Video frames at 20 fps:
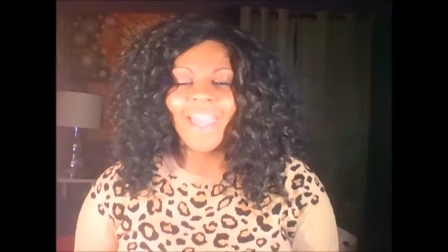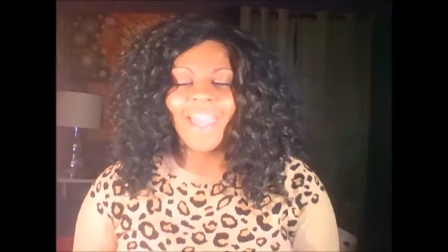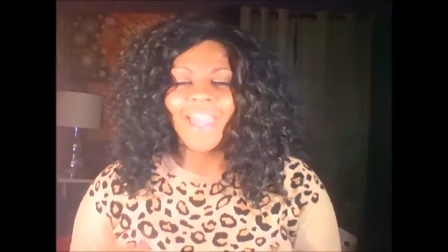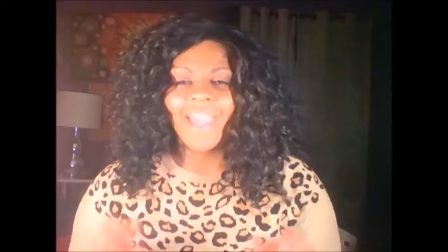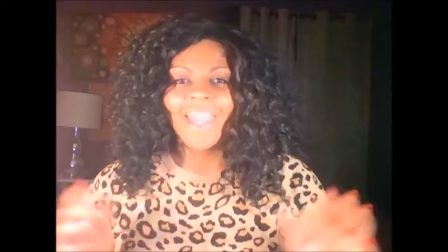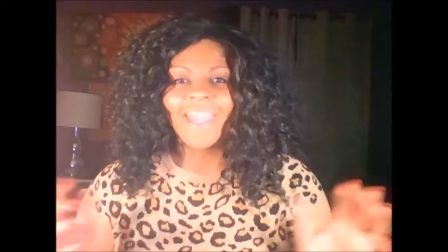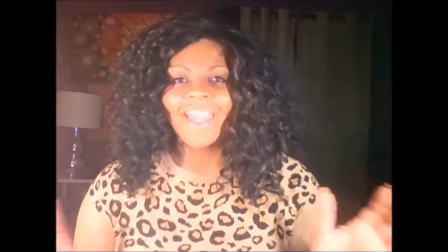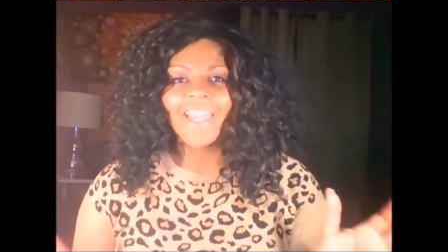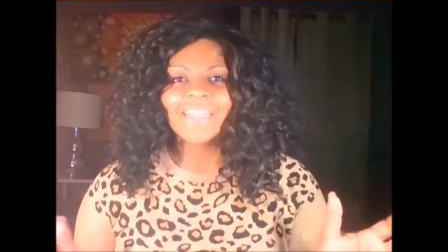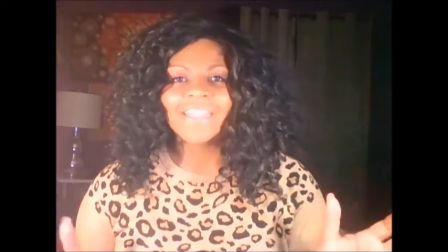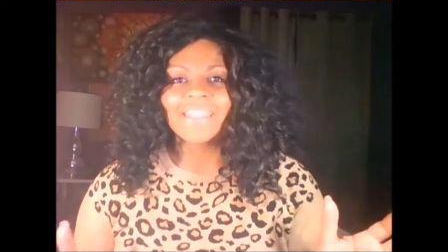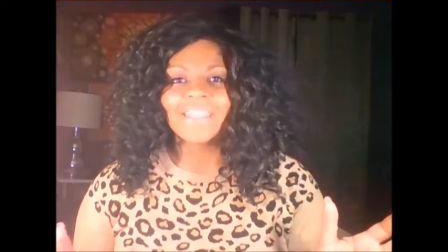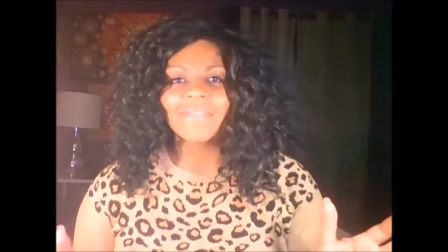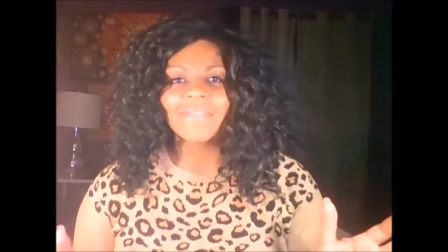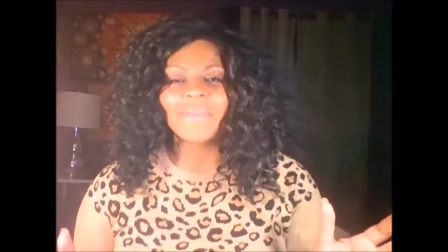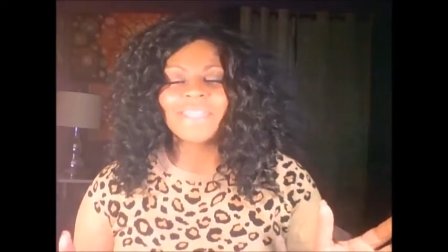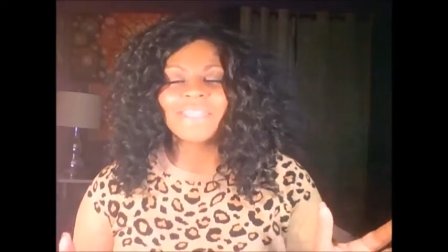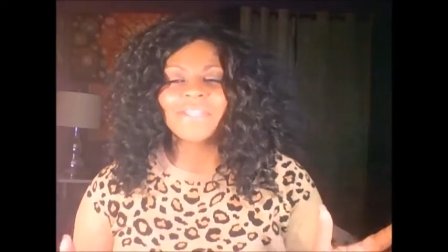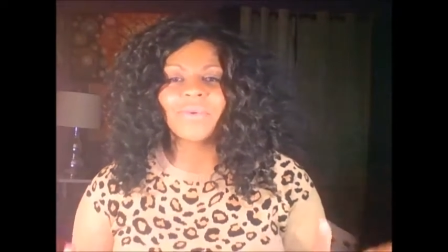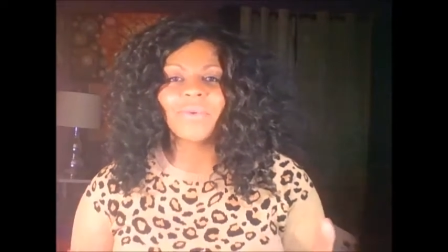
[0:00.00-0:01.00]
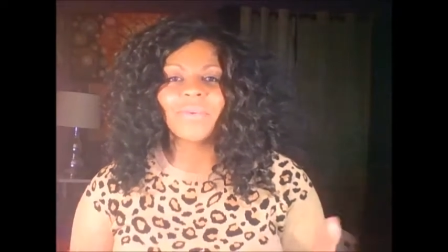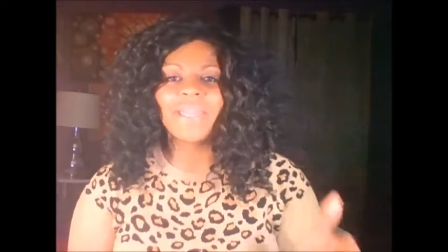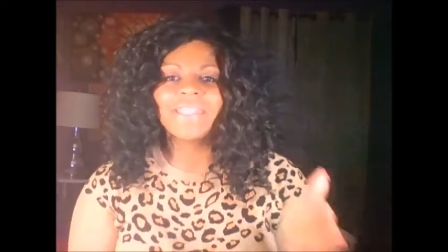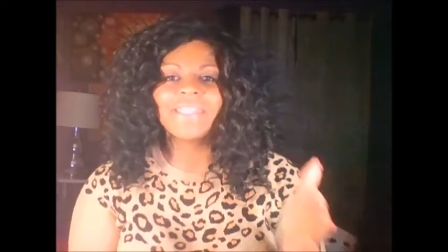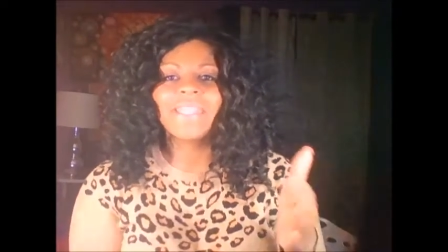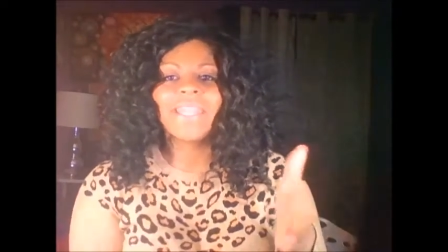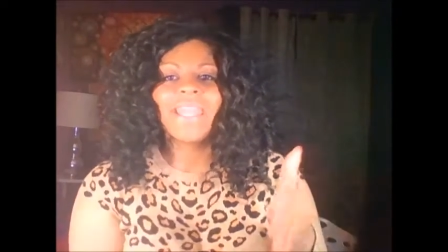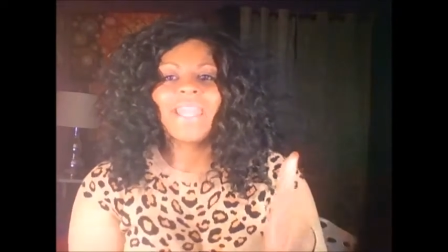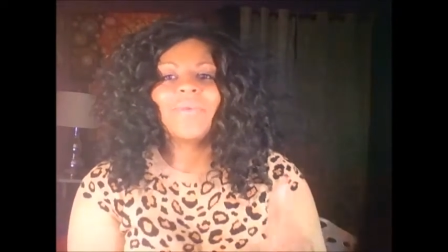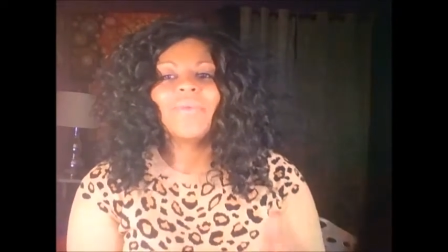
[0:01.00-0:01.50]
Hey guys, it's me, Stormie, and
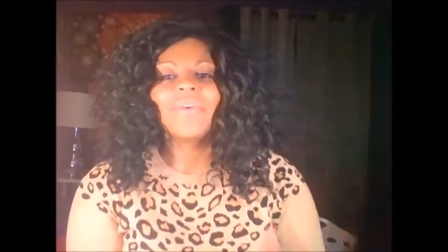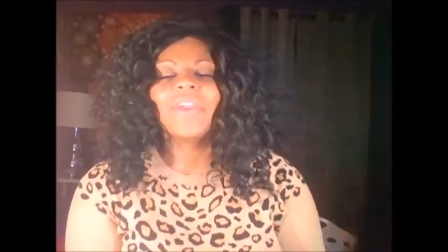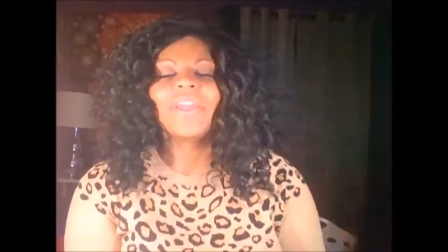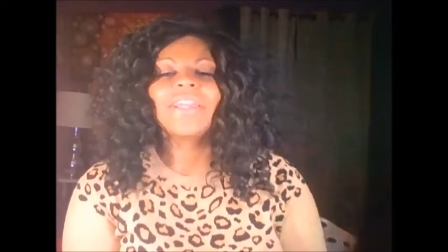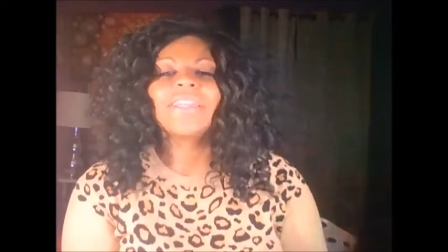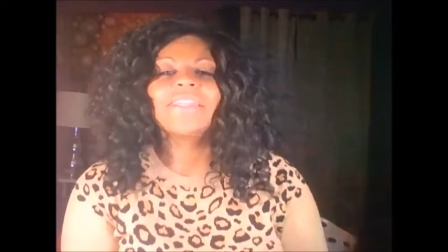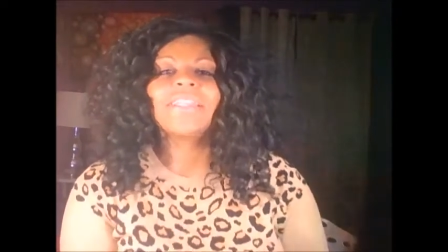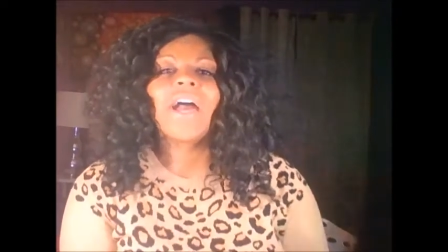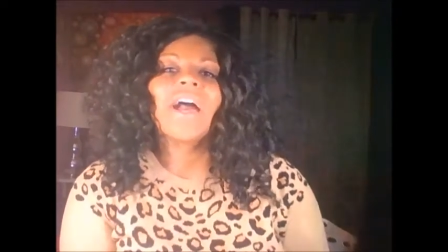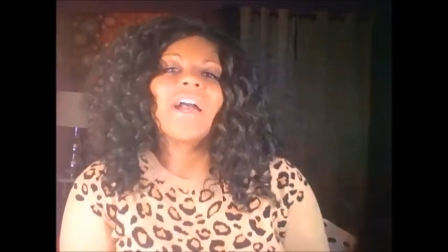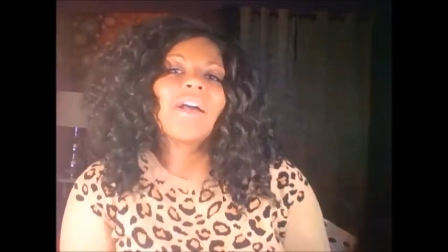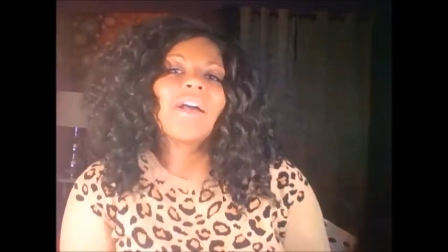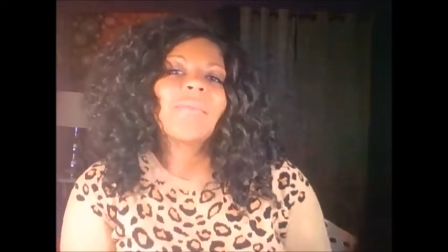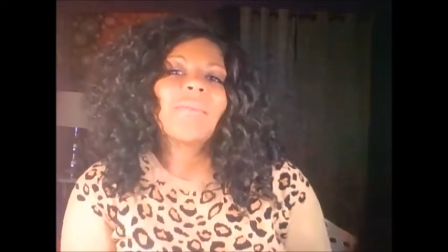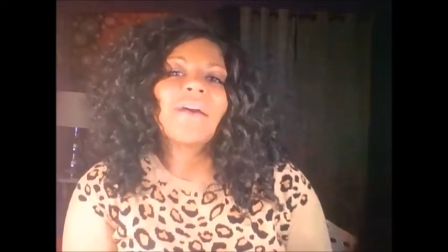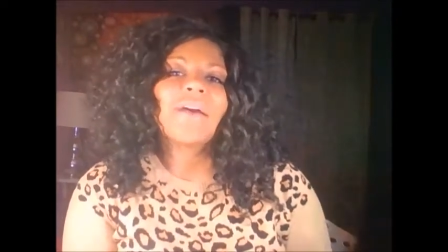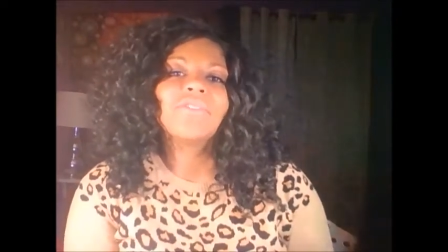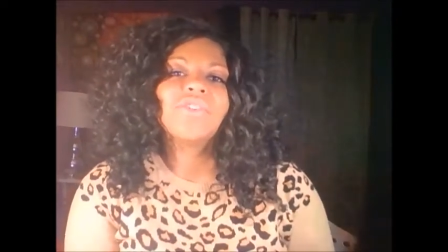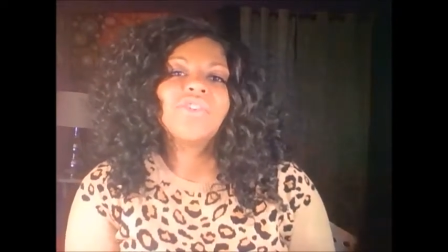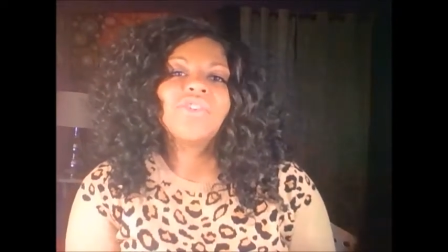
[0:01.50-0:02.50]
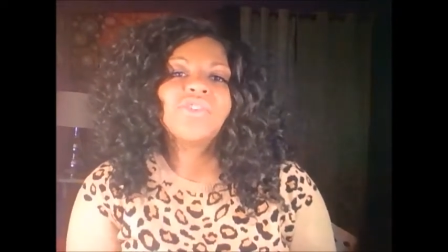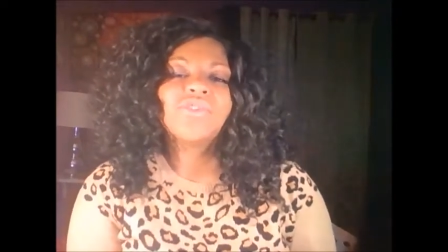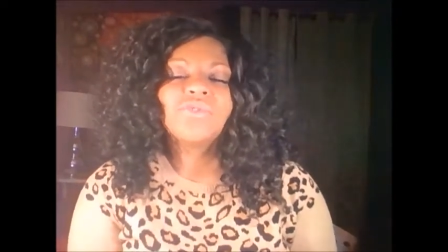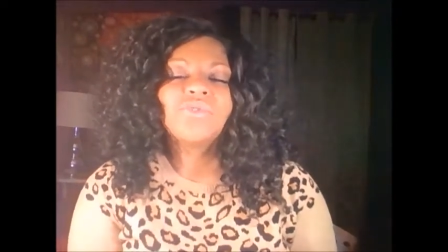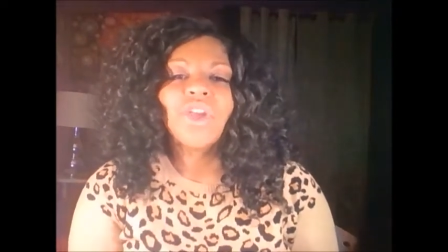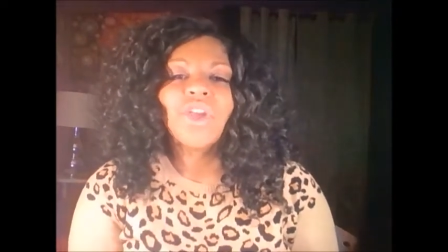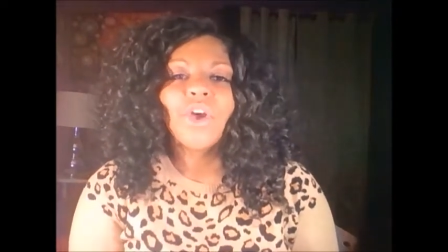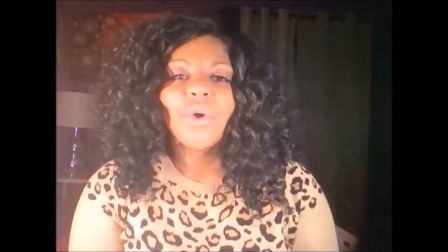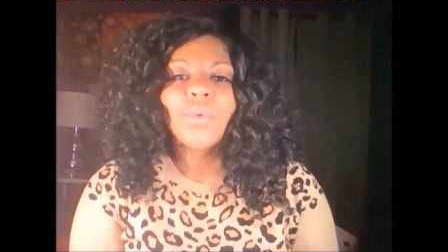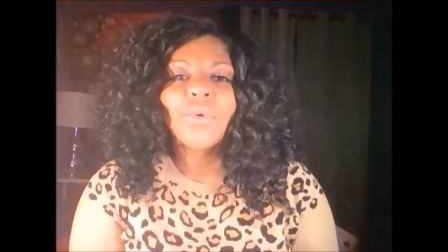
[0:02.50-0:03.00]
tonight we're going to talk about
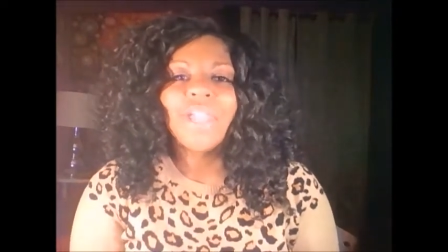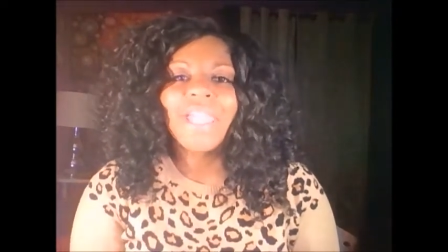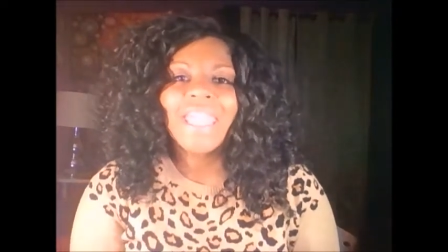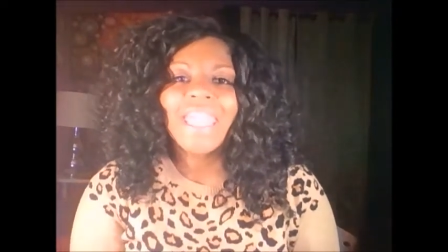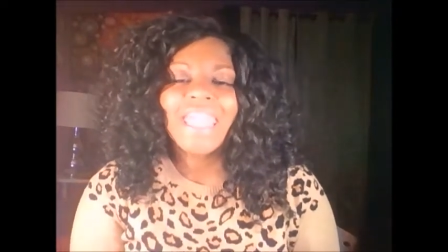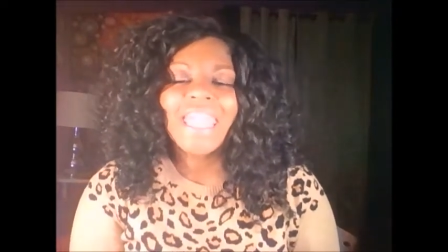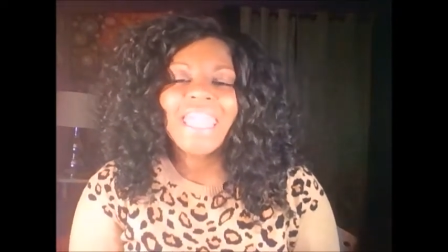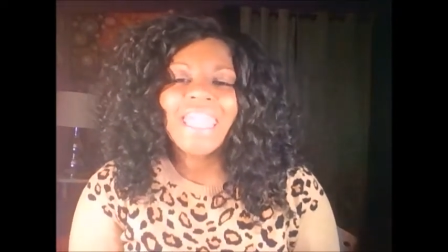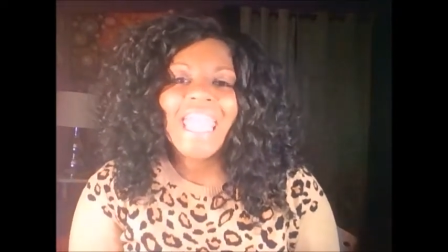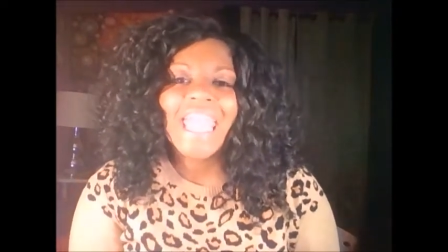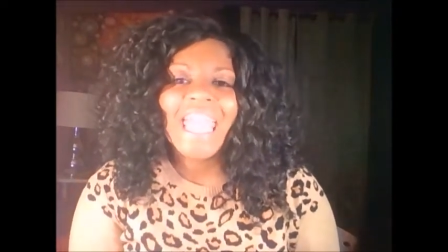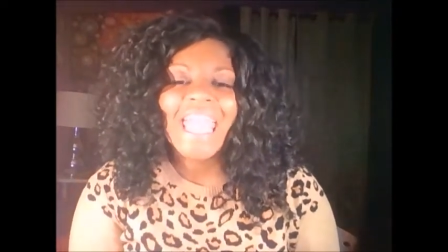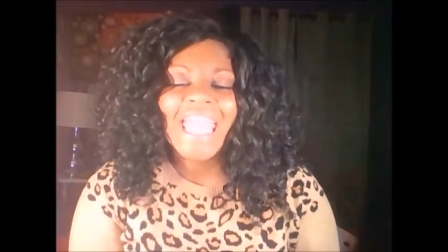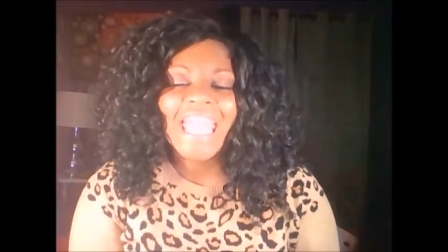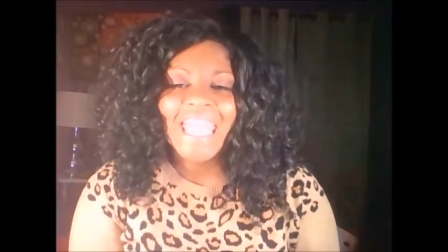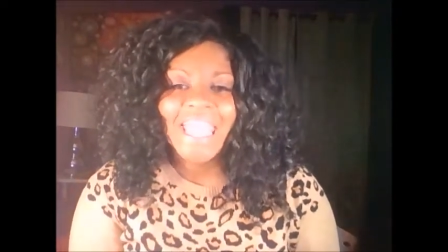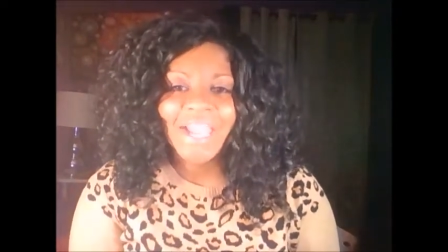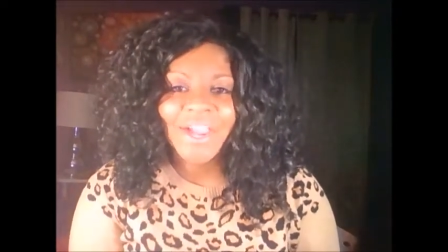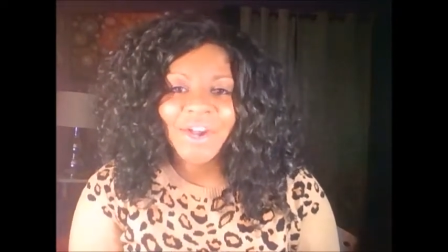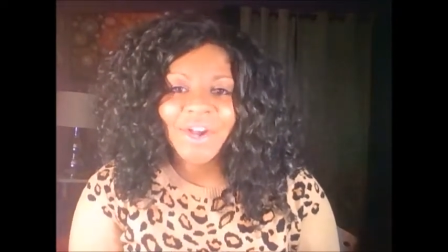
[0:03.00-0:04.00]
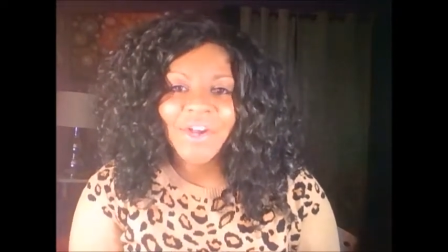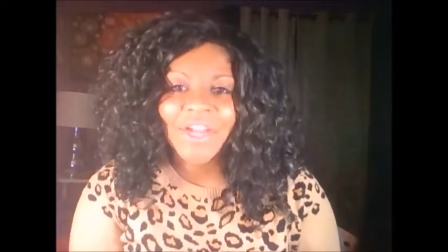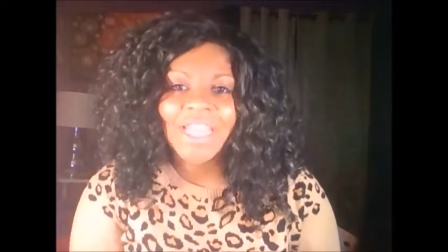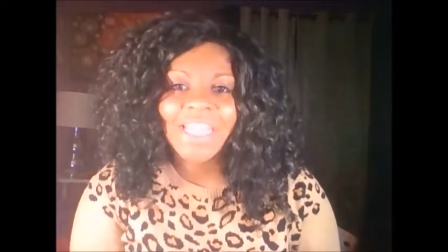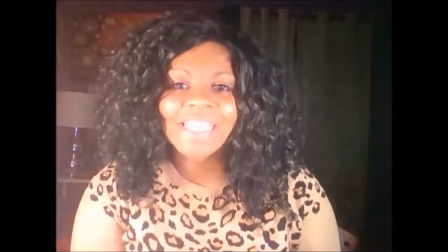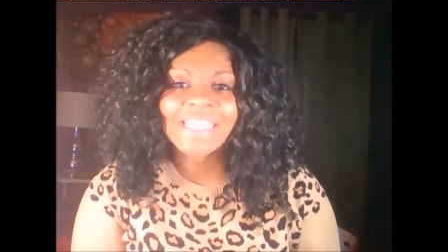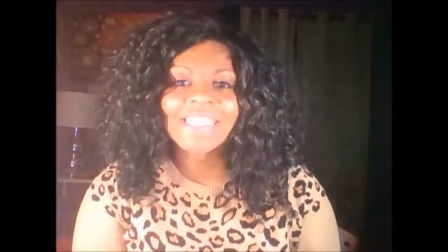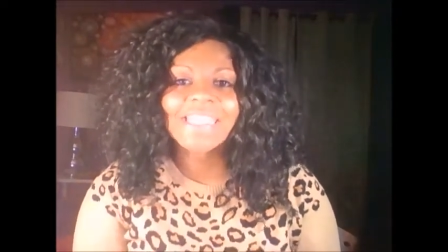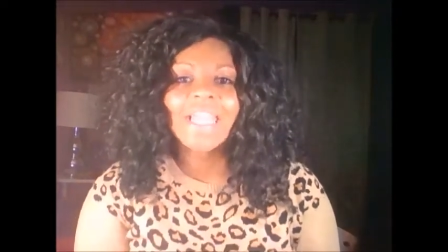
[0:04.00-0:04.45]
Juno in Aries.